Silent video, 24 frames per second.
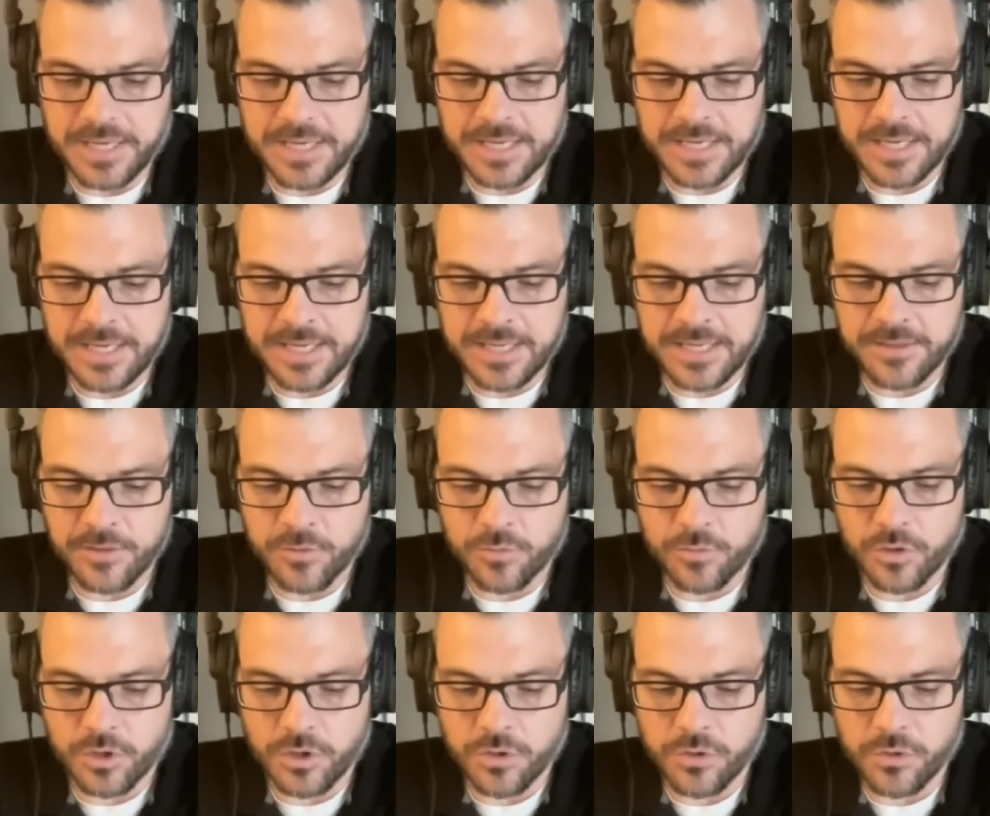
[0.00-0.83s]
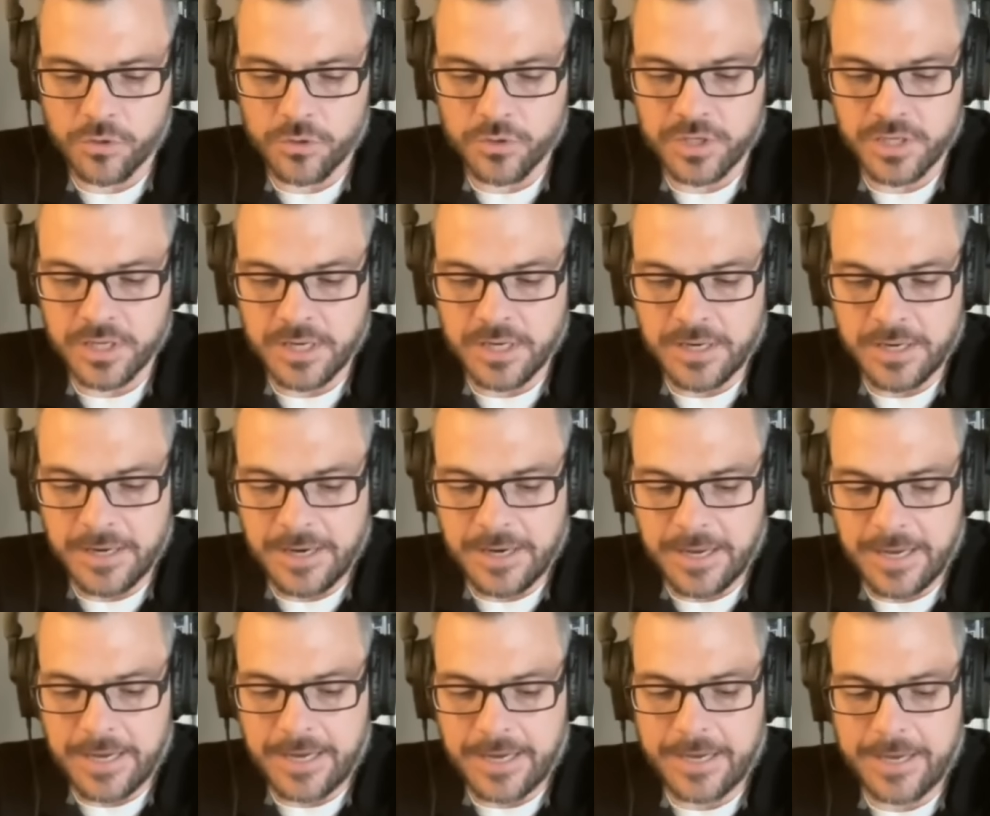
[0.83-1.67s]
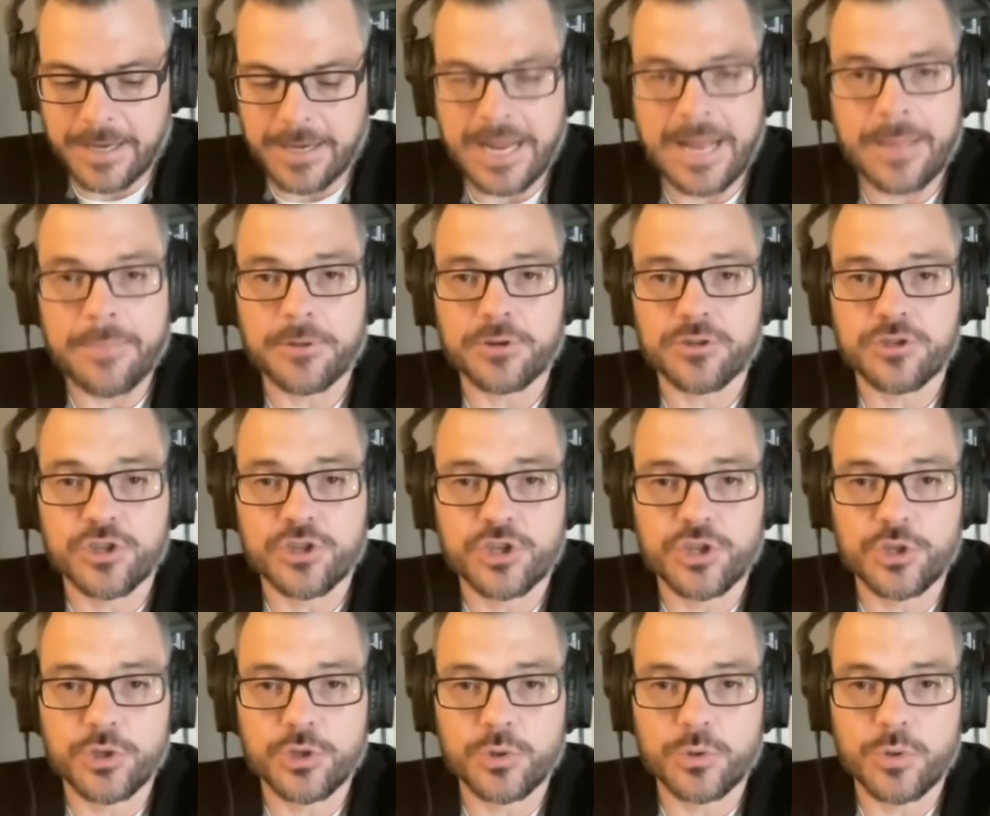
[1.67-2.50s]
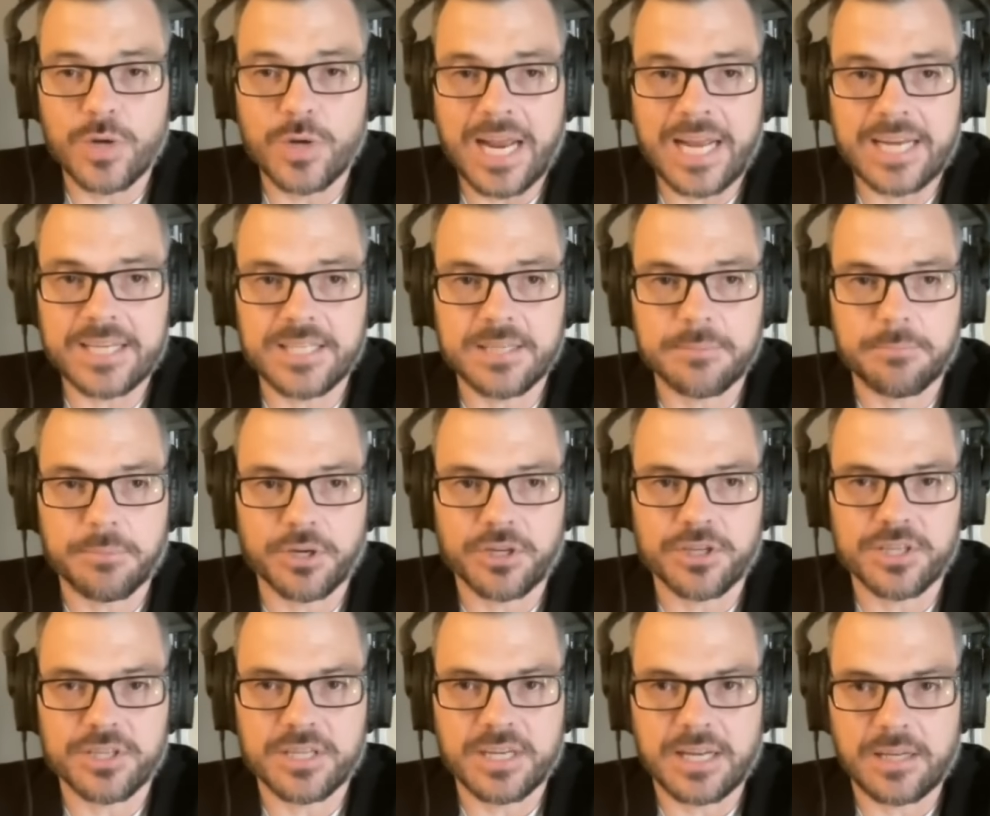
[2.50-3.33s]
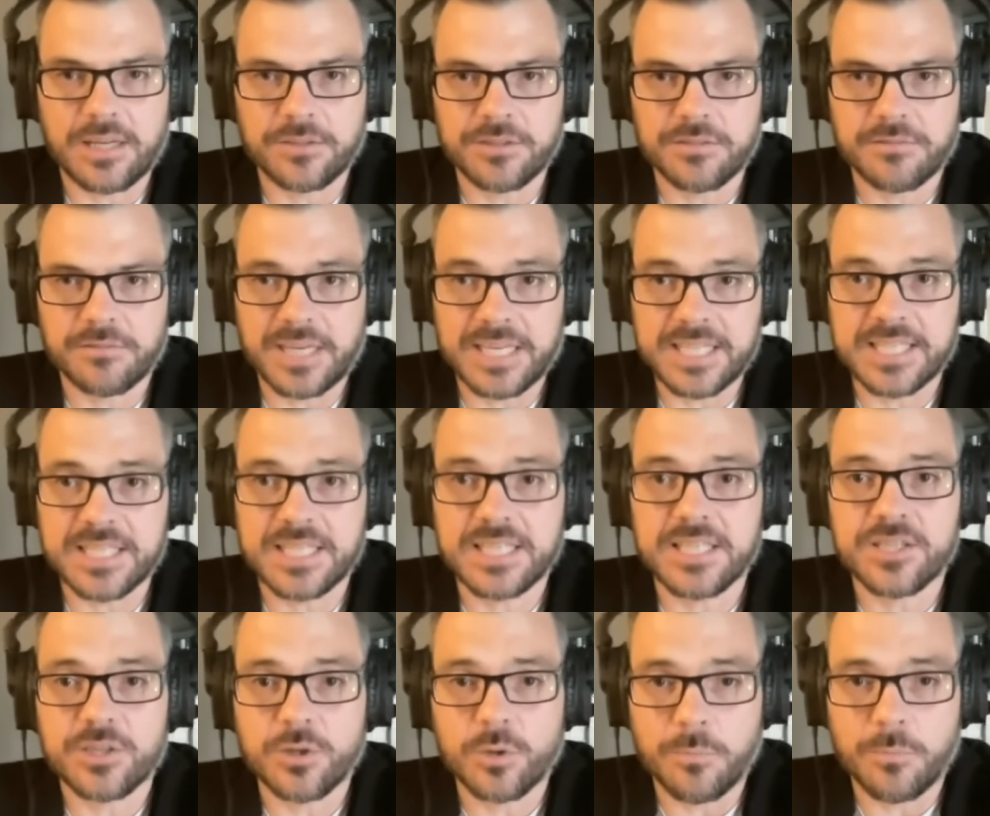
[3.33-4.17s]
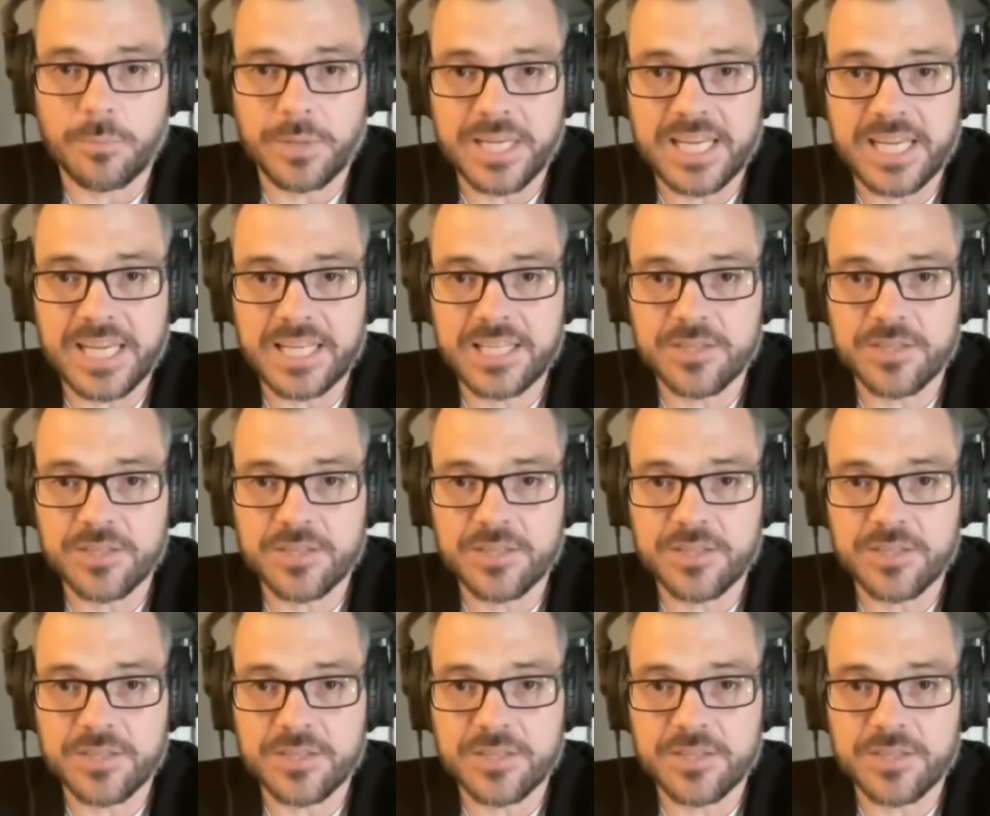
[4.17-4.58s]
in the road, and there's 2 anti-personnel devices. So it begins